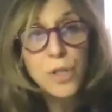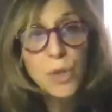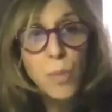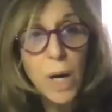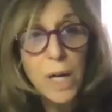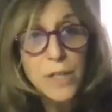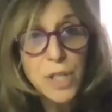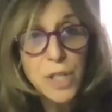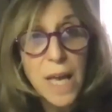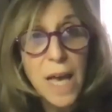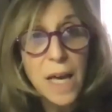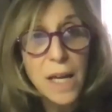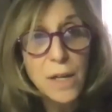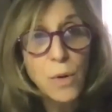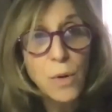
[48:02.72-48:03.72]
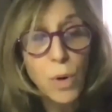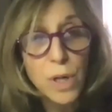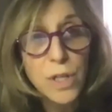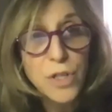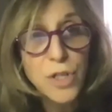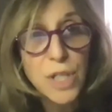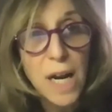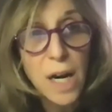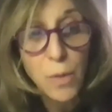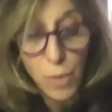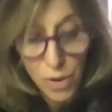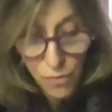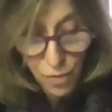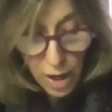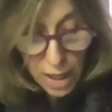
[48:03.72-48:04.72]
to watch again or to share
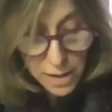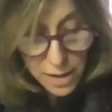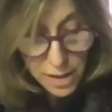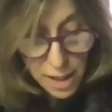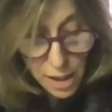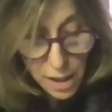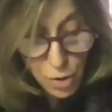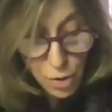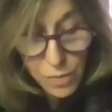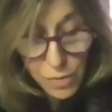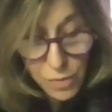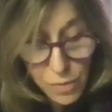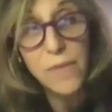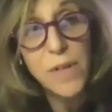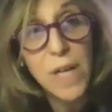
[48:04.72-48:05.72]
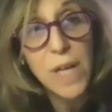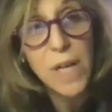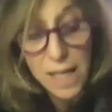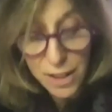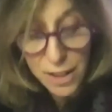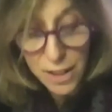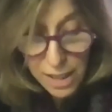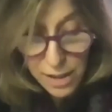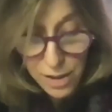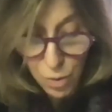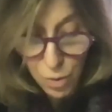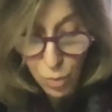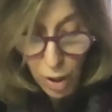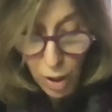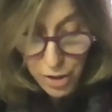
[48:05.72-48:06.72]
with friends that have not had a chance
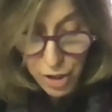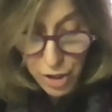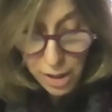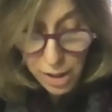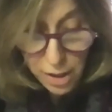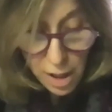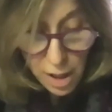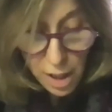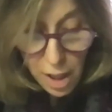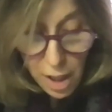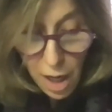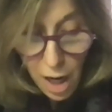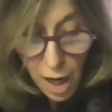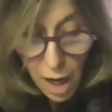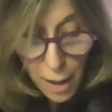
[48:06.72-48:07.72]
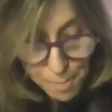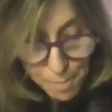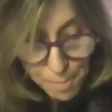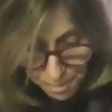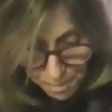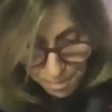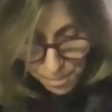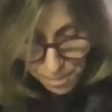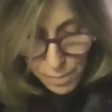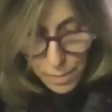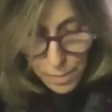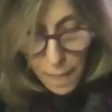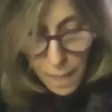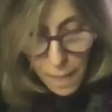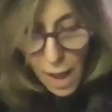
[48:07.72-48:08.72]
to watch it.
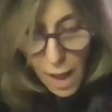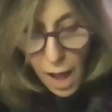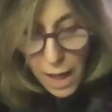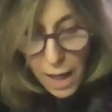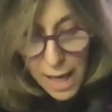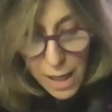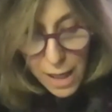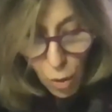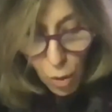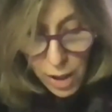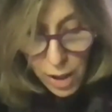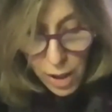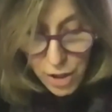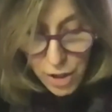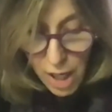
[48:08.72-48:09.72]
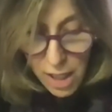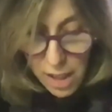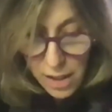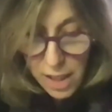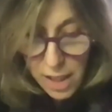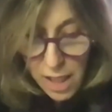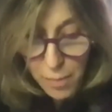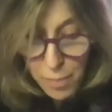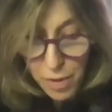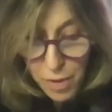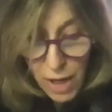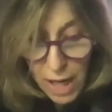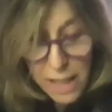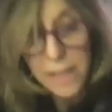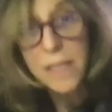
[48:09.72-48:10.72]
Again, Warren and Jonathan have
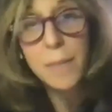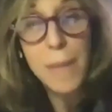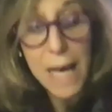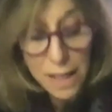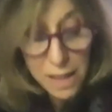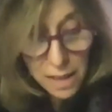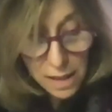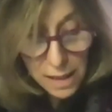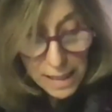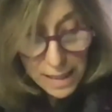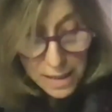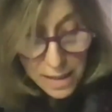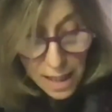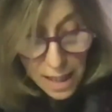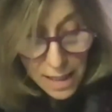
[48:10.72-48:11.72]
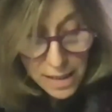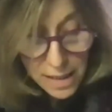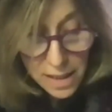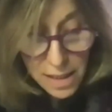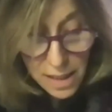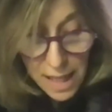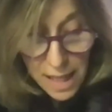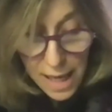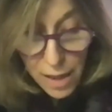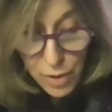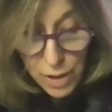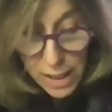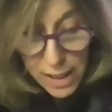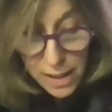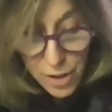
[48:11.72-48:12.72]
provided some excellent insights into the
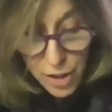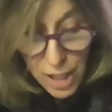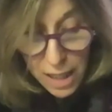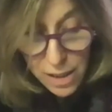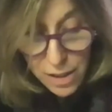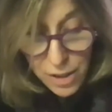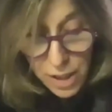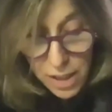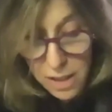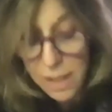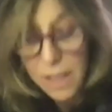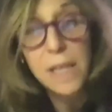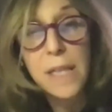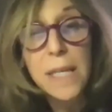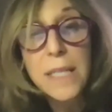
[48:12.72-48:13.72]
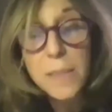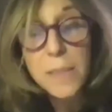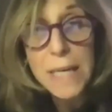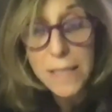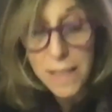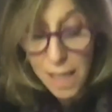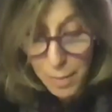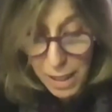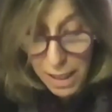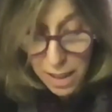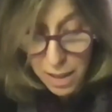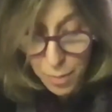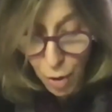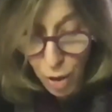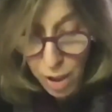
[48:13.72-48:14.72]
hate-related challenges this pandemic
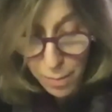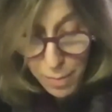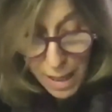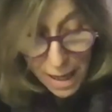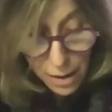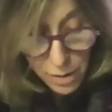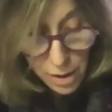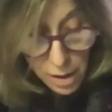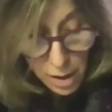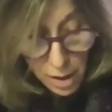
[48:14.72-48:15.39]
has brought about.